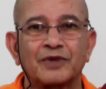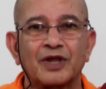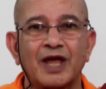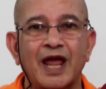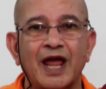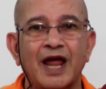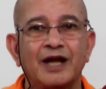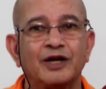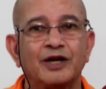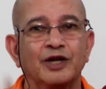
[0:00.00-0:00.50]

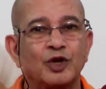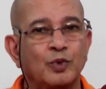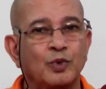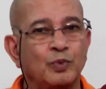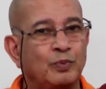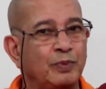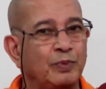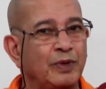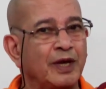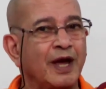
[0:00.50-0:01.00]
And
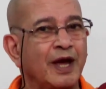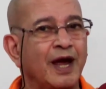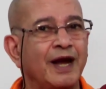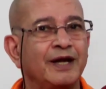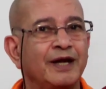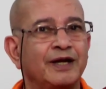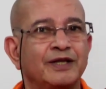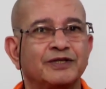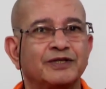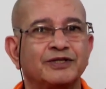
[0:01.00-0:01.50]

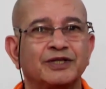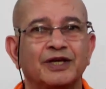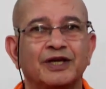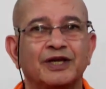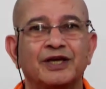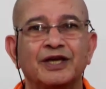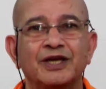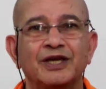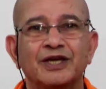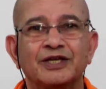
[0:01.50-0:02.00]
behind is the
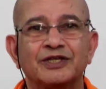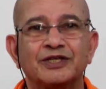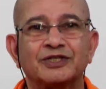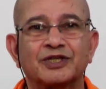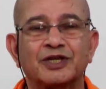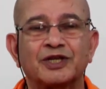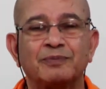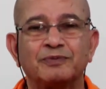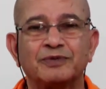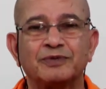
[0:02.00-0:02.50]

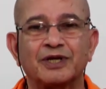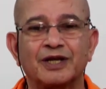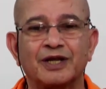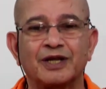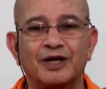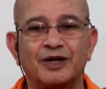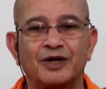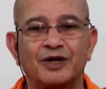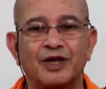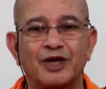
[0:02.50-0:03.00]

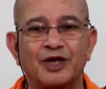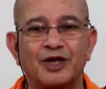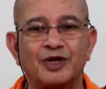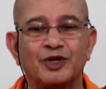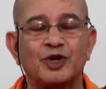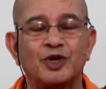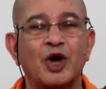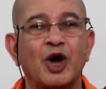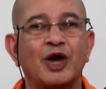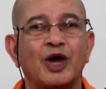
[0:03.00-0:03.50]
scriptural
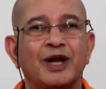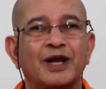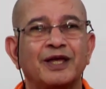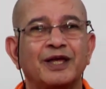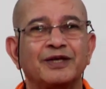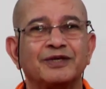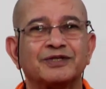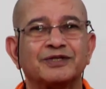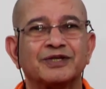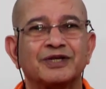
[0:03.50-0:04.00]

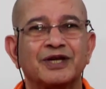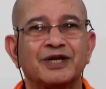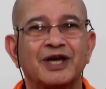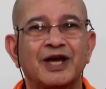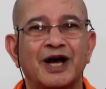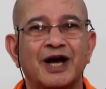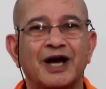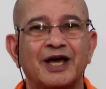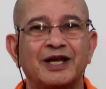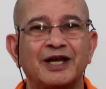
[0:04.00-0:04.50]
knowledge,
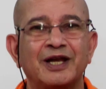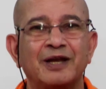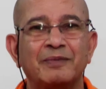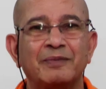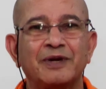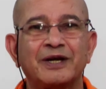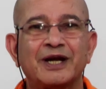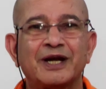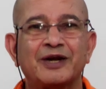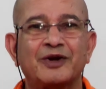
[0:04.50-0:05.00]

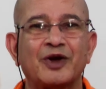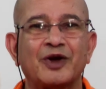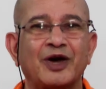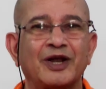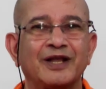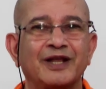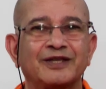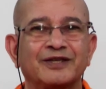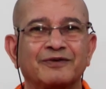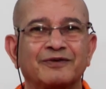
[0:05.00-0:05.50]
unlimited
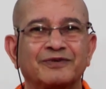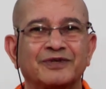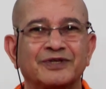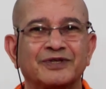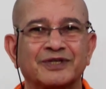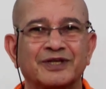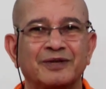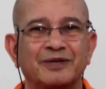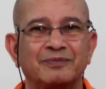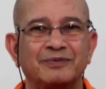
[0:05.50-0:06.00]
knowledge of the
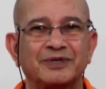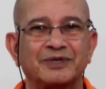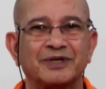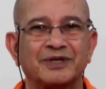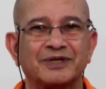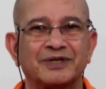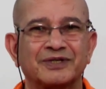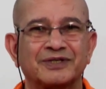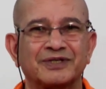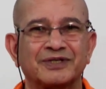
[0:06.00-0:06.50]

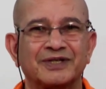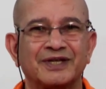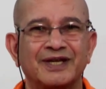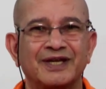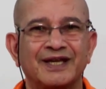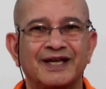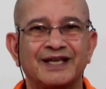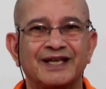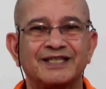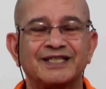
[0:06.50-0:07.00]
scriptures.
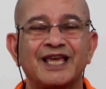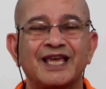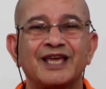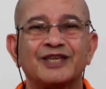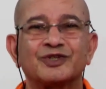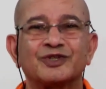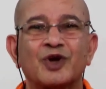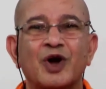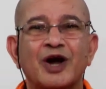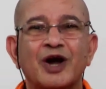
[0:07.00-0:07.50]
Says
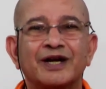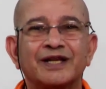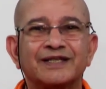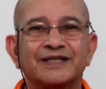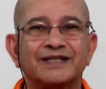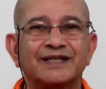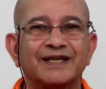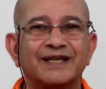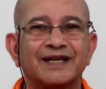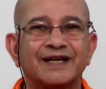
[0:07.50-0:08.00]
God
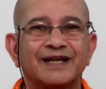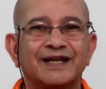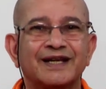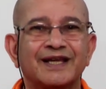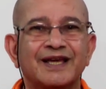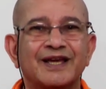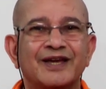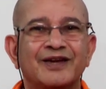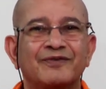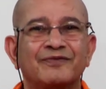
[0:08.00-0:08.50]
is real,
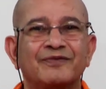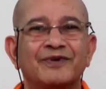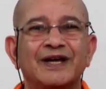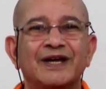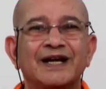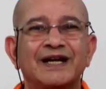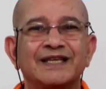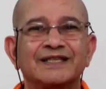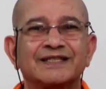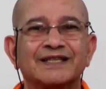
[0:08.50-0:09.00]

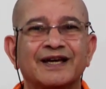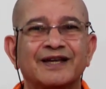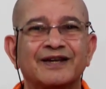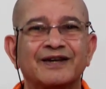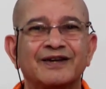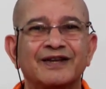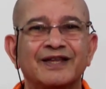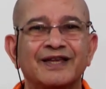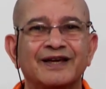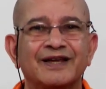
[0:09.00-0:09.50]
world is
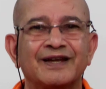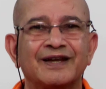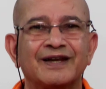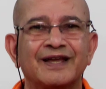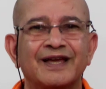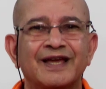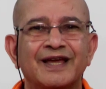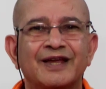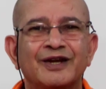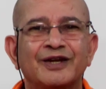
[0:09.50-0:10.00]
unreal.
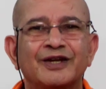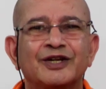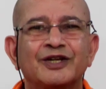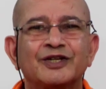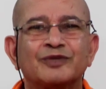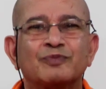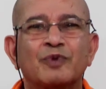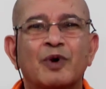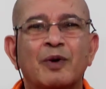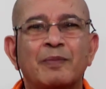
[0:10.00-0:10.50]
It is
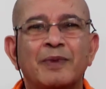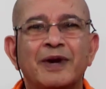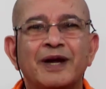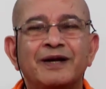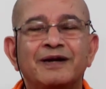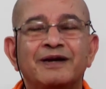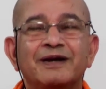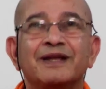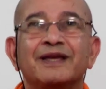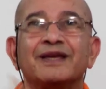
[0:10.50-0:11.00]

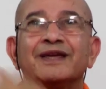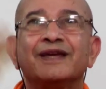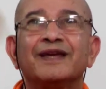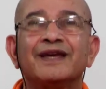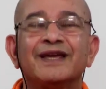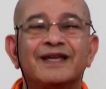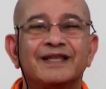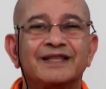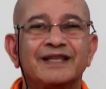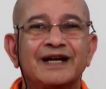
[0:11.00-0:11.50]
momentary,
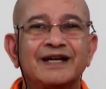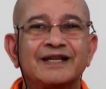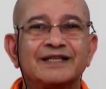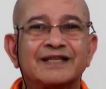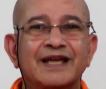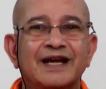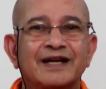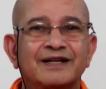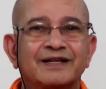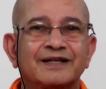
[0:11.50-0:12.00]
it is
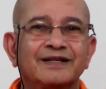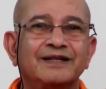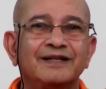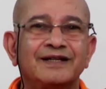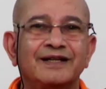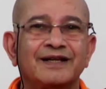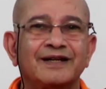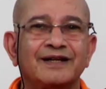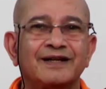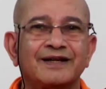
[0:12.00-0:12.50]

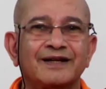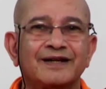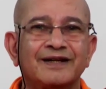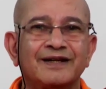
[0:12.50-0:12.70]
eternal.